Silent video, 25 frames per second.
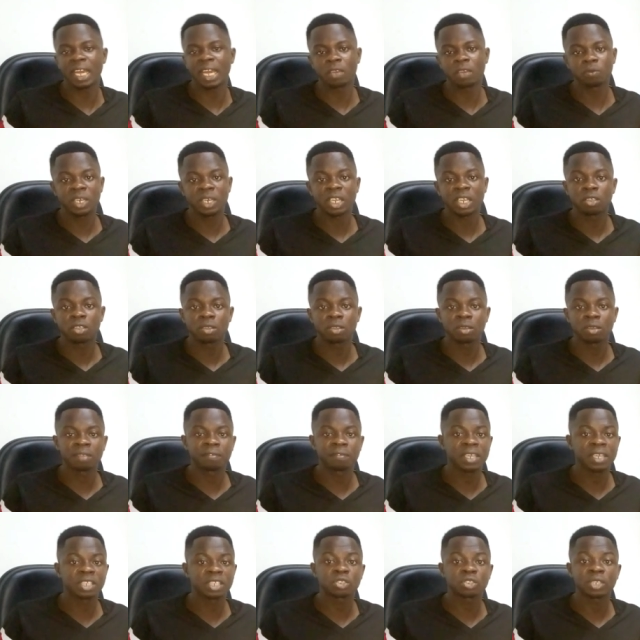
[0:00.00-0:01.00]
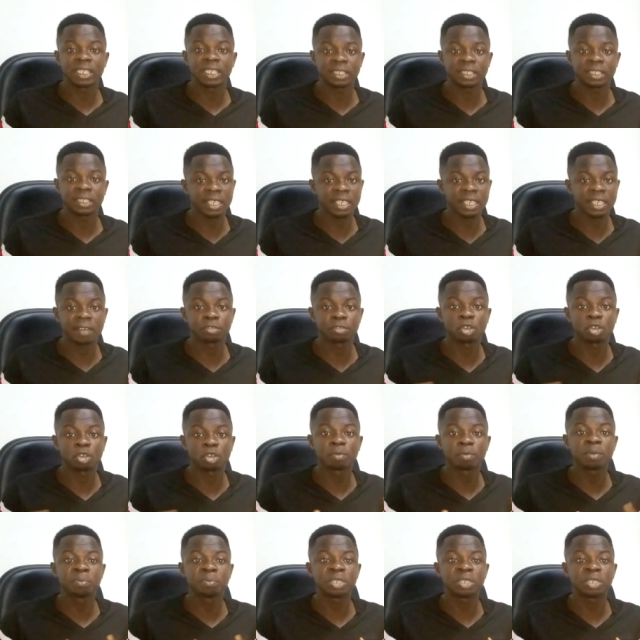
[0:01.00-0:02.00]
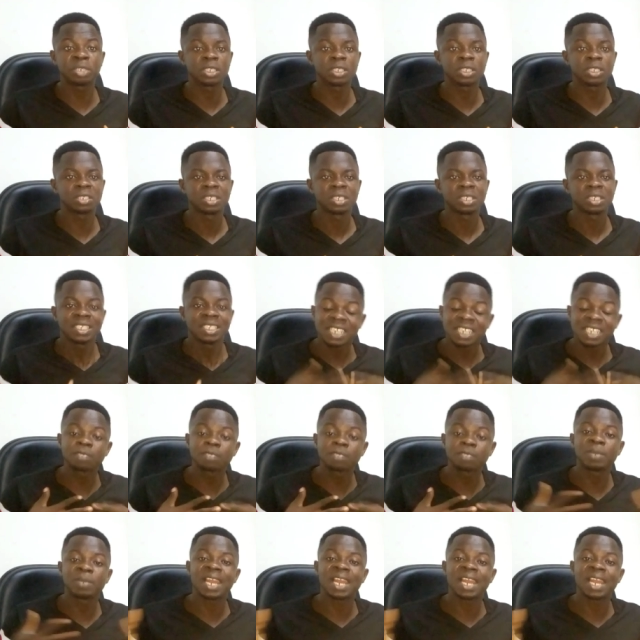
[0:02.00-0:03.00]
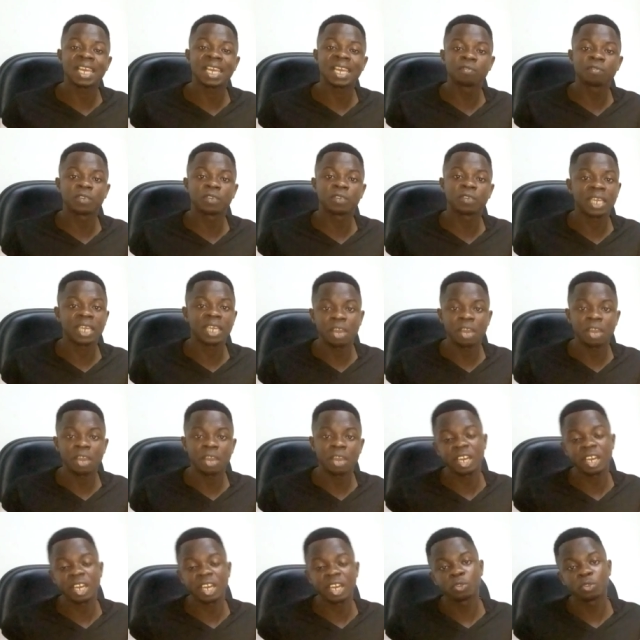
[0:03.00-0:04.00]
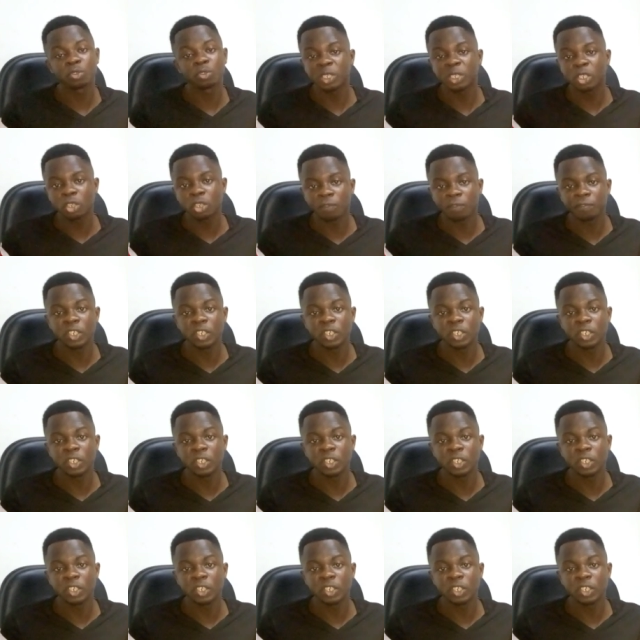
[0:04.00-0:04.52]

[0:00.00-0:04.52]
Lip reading: what do you mean? I watch people's video. 3 years watching people how to grow on YouTube.